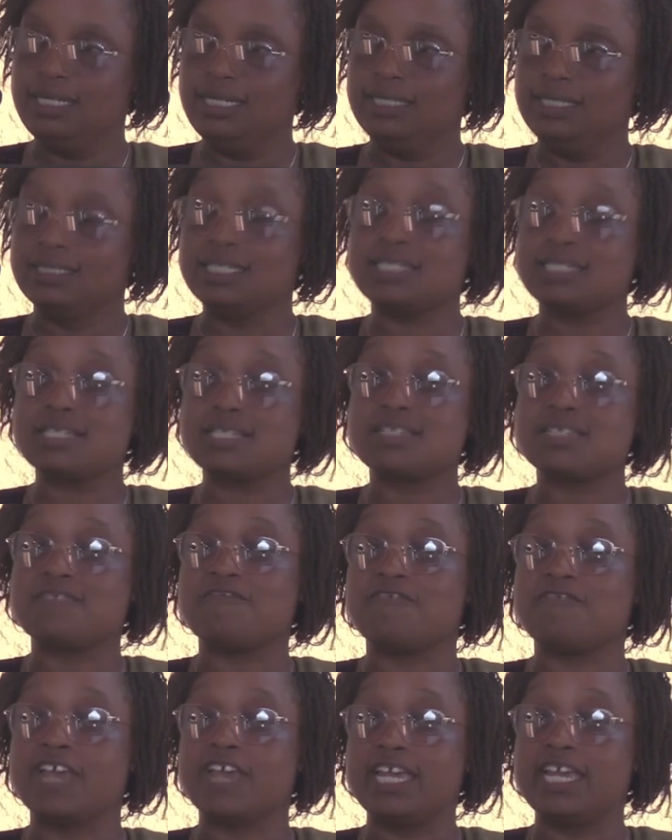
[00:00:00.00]
This is
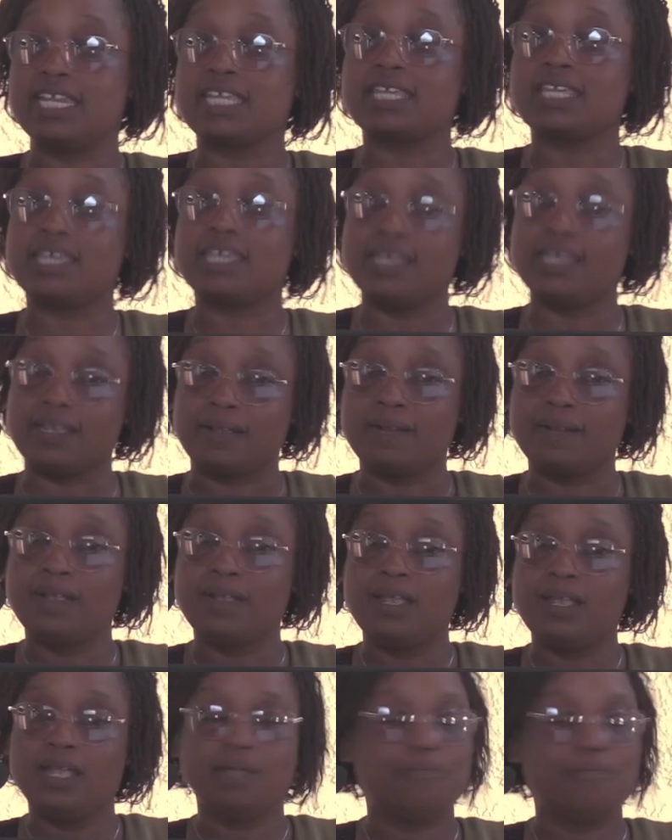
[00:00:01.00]
very key.
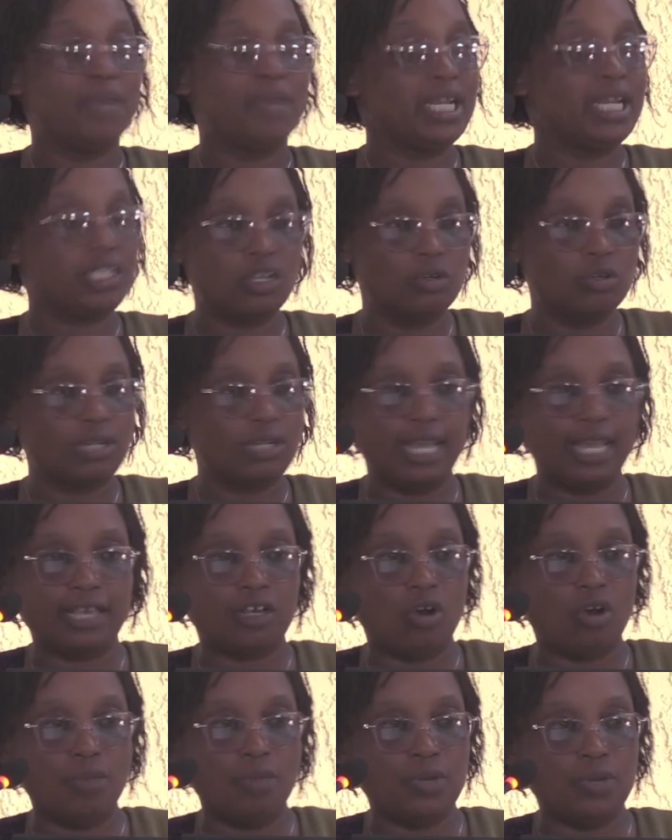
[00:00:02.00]
Might look like
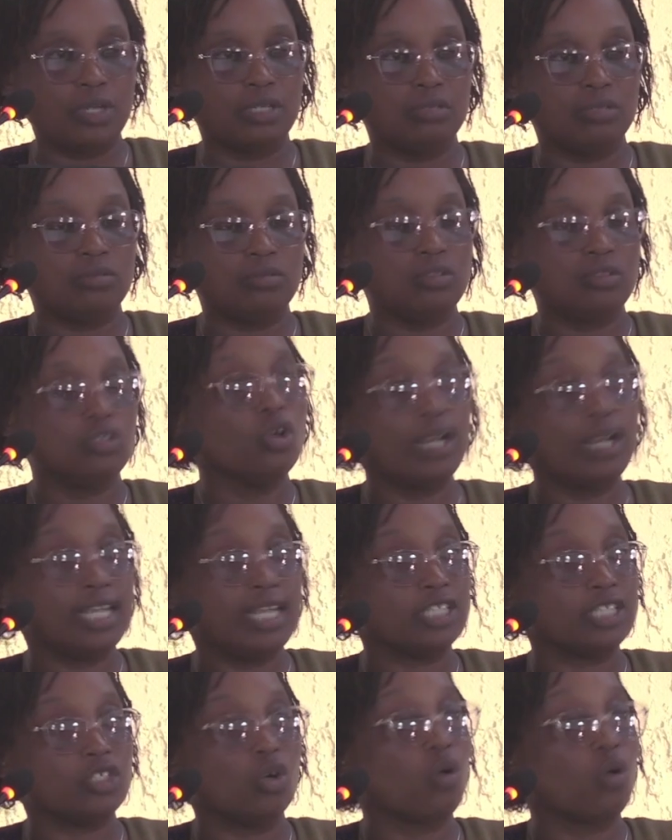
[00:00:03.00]
common knowledge
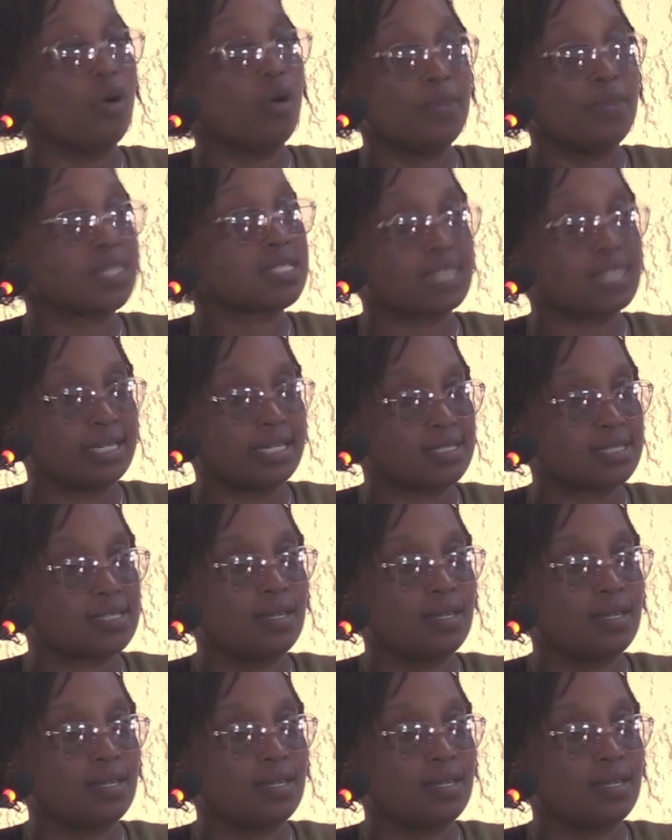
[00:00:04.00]
or common sense,